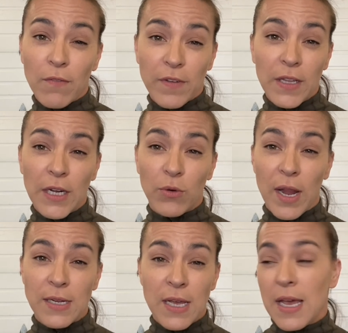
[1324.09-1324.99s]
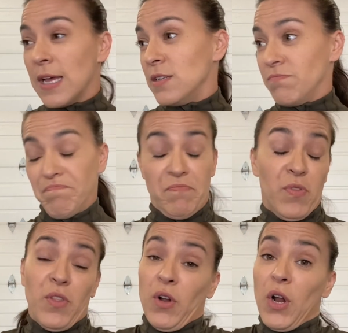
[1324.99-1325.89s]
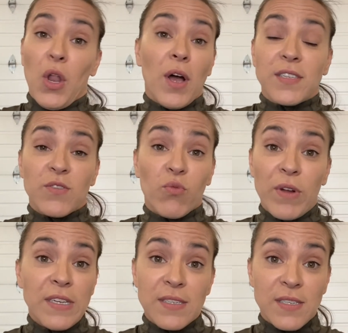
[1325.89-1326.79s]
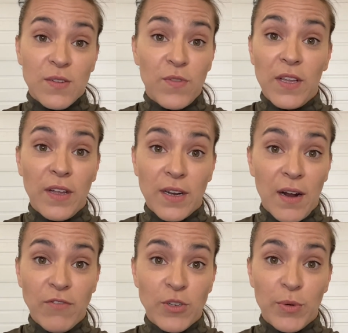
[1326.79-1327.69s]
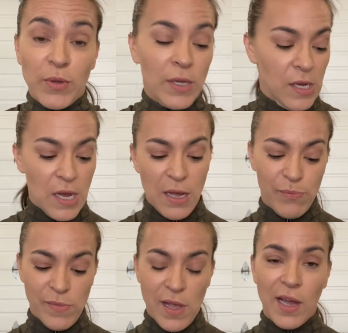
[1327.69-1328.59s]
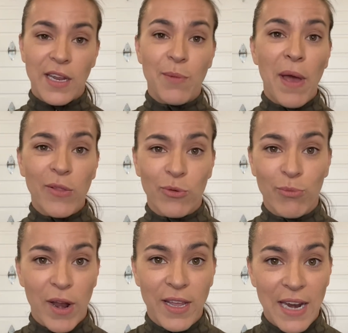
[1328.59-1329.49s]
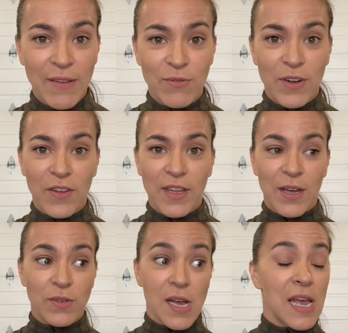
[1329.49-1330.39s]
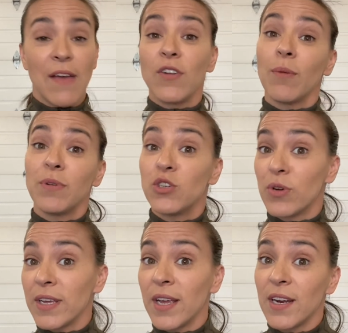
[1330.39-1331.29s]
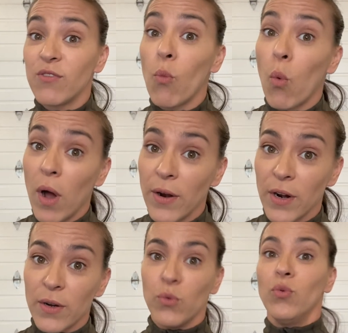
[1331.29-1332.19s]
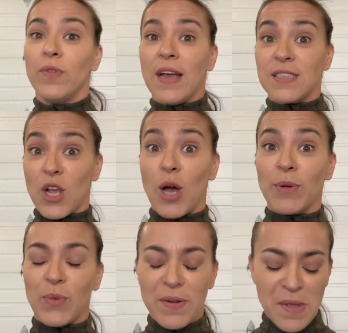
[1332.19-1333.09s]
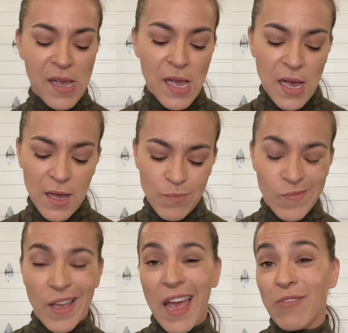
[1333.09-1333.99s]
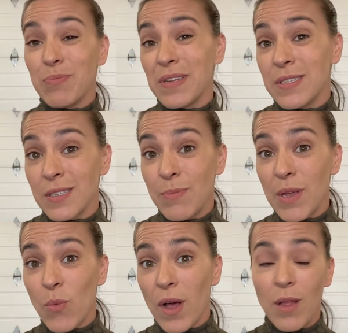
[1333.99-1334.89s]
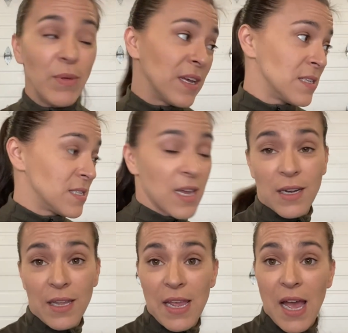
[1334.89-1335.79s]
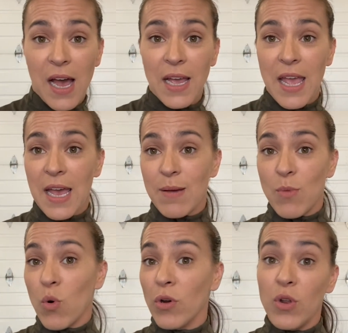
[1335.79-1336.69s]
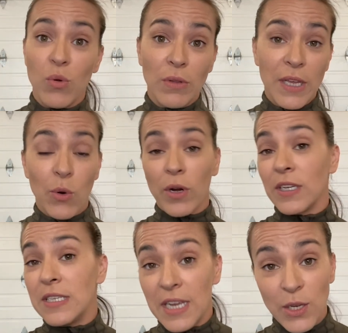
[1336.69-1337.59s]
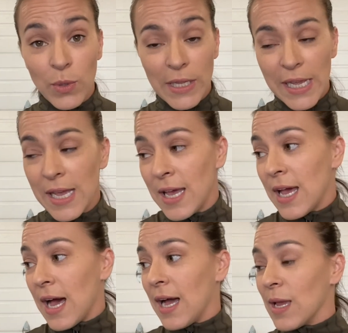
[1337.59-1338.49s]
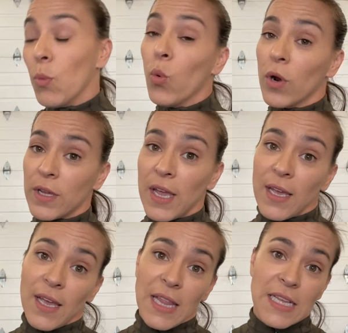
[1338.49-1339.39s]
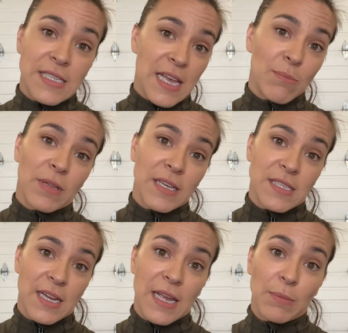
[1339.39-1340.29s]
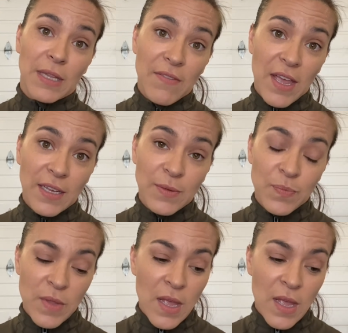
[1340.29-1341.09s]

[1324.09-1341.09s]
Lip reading: feeling great? There are lots of reasons to feel uncomfortable. I need a bathroom break and I haven't figured that out. I have not been drinking enough water. Ooh, that's a common one. I haven't been sleeping well because suddenly I am, or newly or continually, I am working in the same place that I am living.